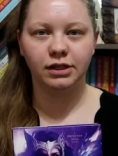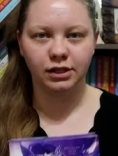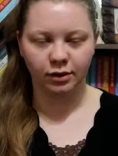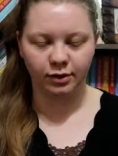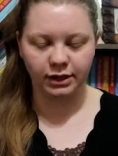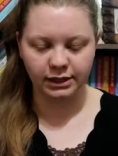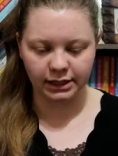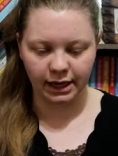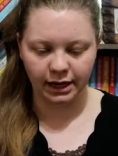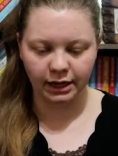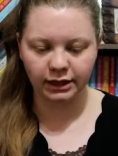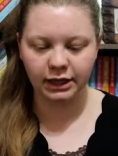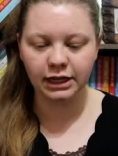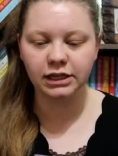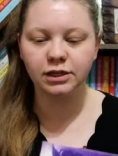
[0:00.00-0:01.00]
so
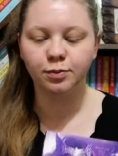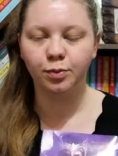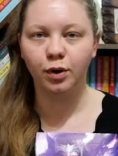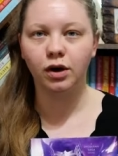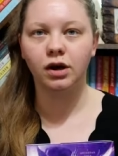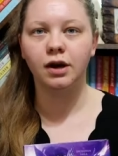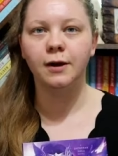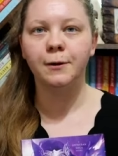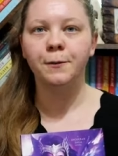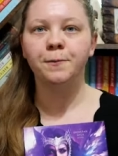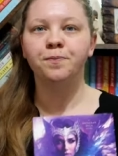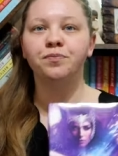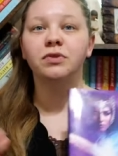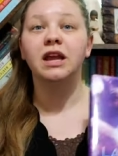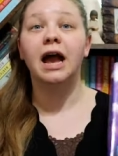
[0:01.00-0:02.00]
excited. This book
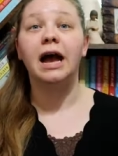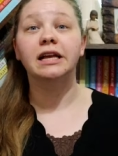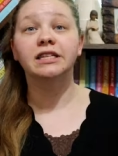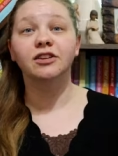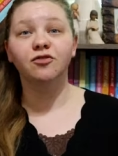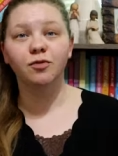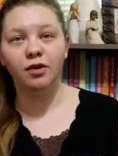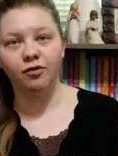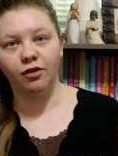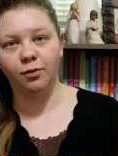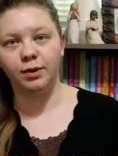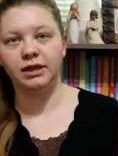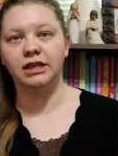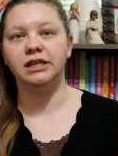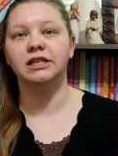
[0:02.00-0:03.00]
as of me
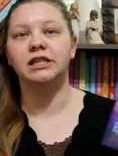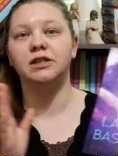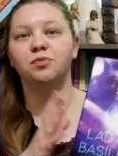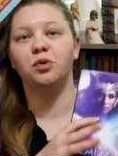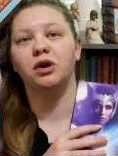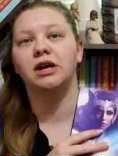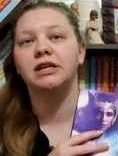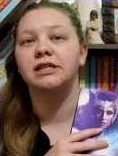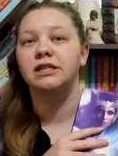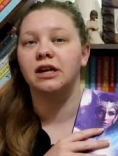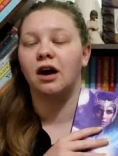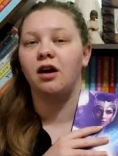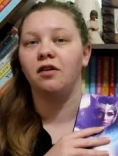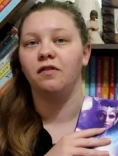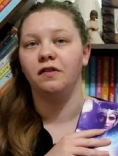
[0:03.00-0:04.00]
filming this, this book is
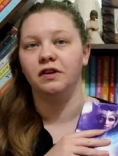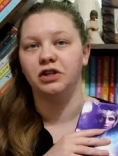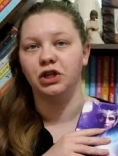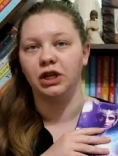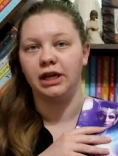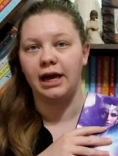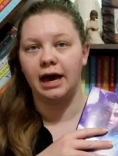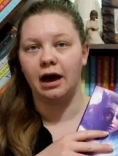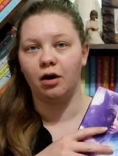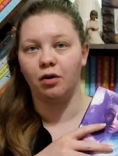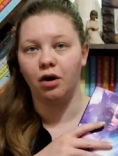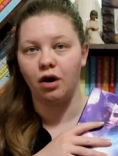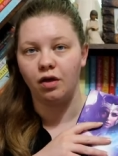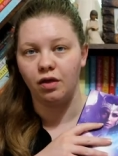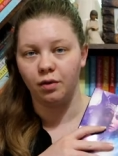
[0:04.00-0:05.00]
not officially
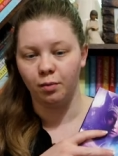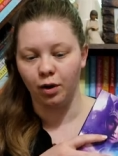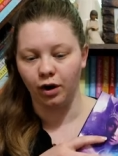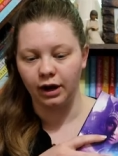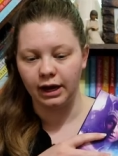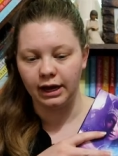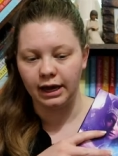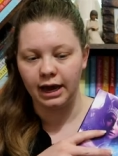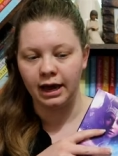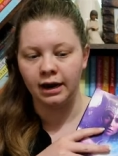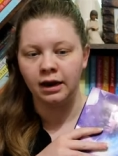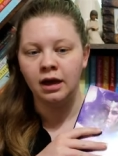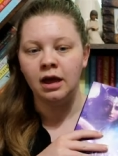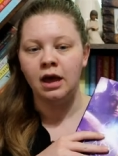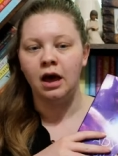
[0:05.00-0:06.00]
out on the market yet.